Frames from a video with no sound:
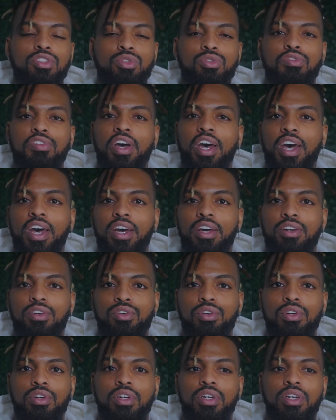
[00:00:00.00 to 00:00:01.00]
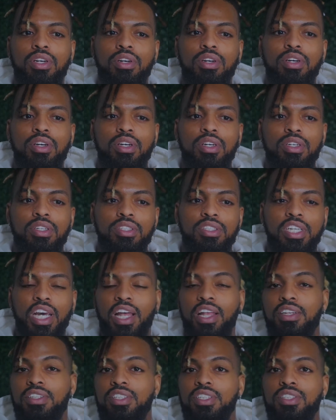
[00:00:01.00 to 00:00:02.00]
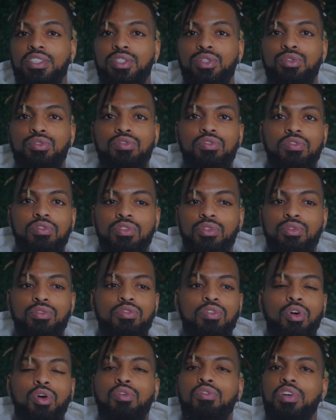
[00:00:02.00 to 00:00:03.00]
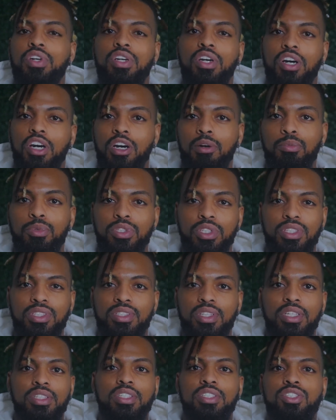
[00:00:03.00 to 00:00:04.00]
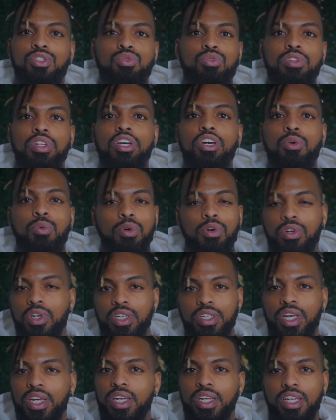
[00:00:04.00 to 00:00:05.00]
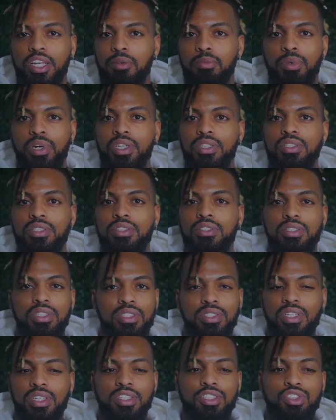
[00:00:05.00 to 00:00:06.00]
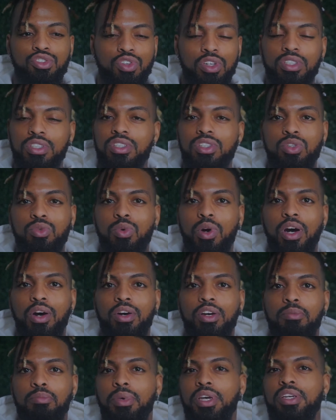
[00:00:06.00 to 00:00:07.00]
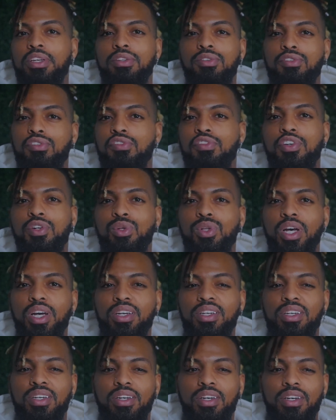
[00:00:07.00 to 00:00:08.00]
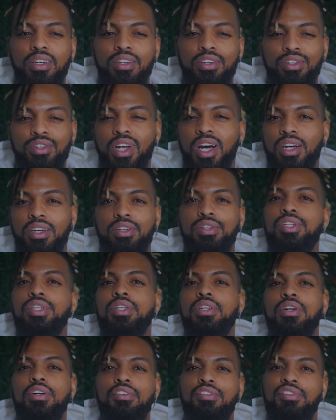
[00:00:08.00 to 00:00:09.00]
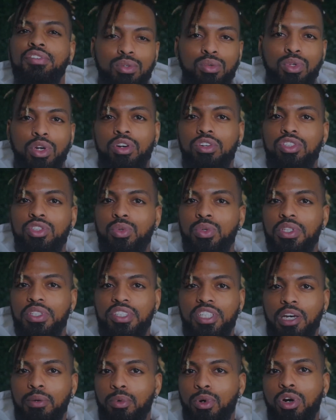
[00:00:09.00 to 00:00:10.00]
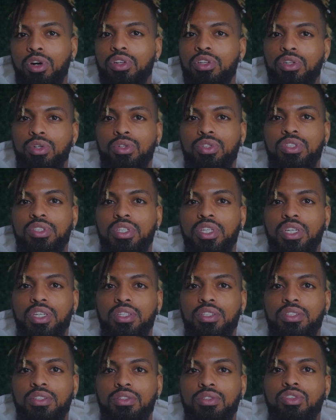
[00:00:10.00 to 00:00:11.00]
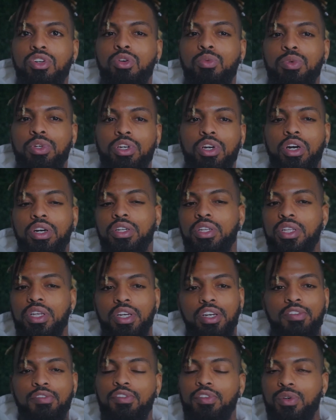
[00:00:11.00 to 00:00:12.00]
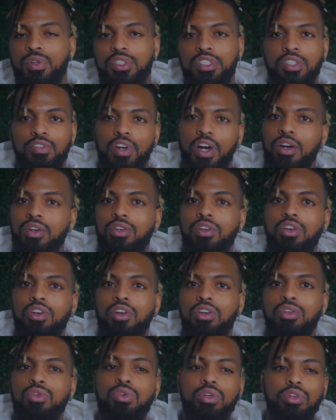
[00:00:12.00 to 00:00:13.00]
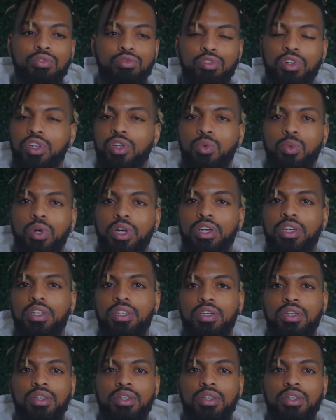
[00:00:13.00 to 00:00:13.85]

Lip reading: you've had or challenges you've overcome or just things that you deal with on a day-to-day basis, things that are stressing you out and making you feel like you're not good enough. You learn to accept all of those things. You know, when you're under the influence of alcohol, you can run away.